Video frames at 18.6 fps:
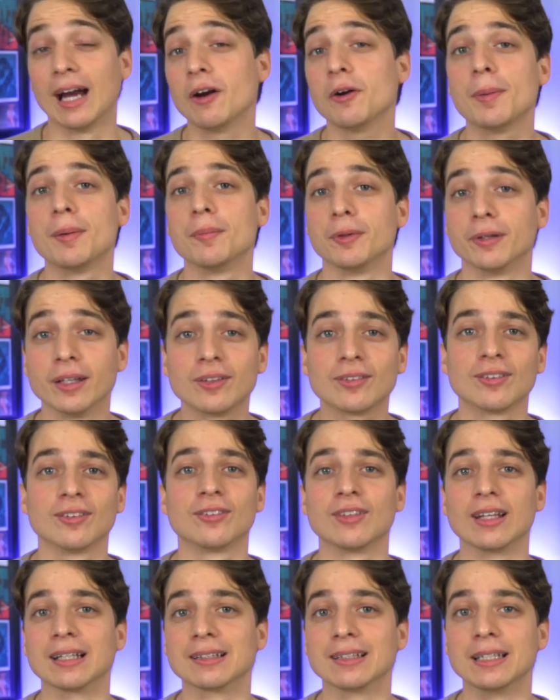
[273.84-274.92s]
I remember this
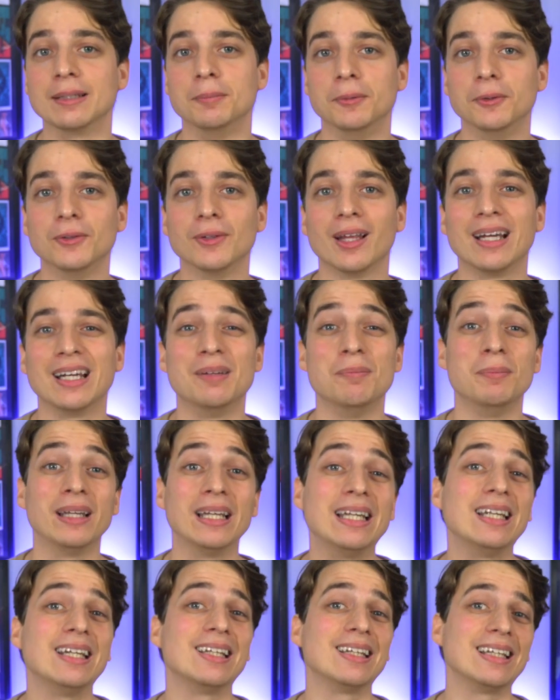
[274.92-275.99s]
distinctly. Moonlight
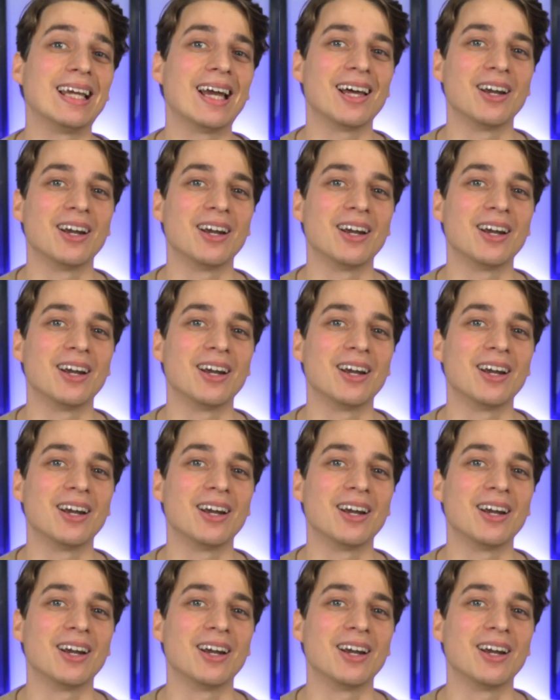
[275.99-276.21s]
immediately